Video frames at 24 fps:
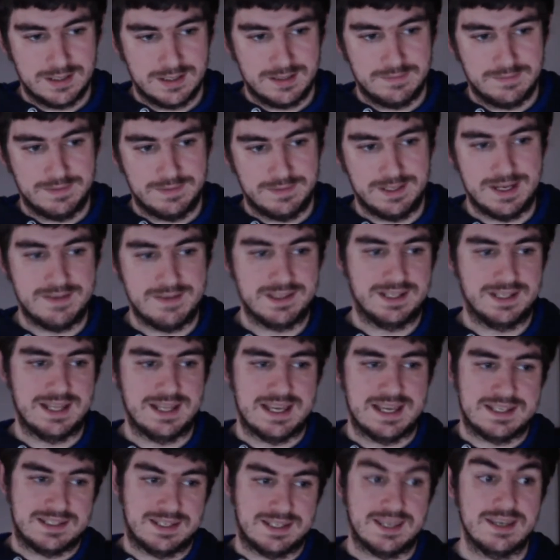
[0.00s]
But
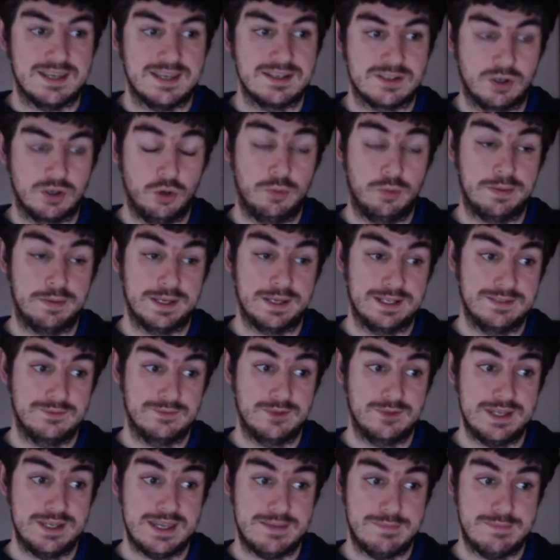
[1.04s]
nevertheless, here's hoping
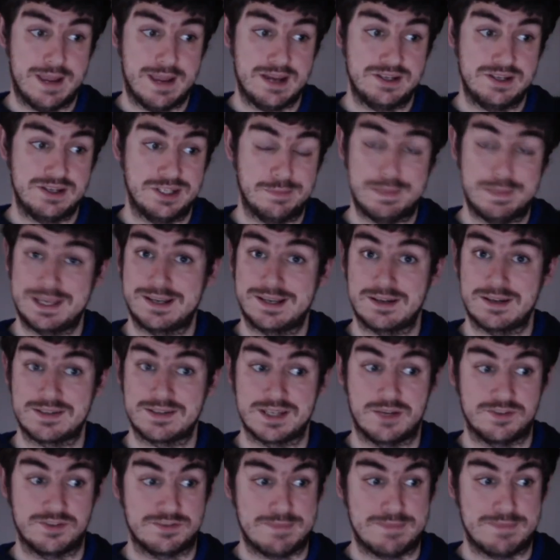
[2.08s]
we manage to pick
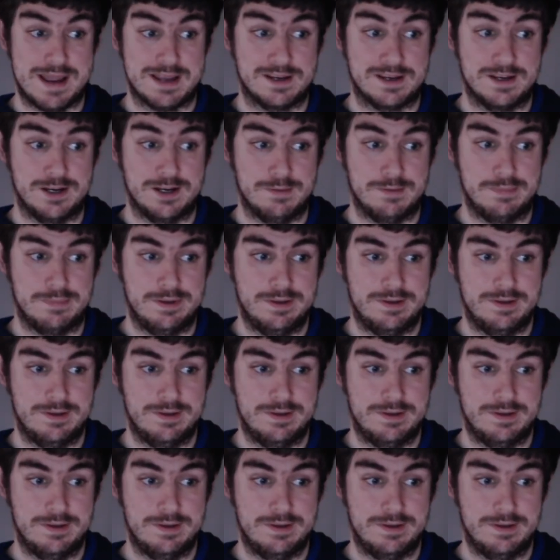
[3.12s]
ourselves back up.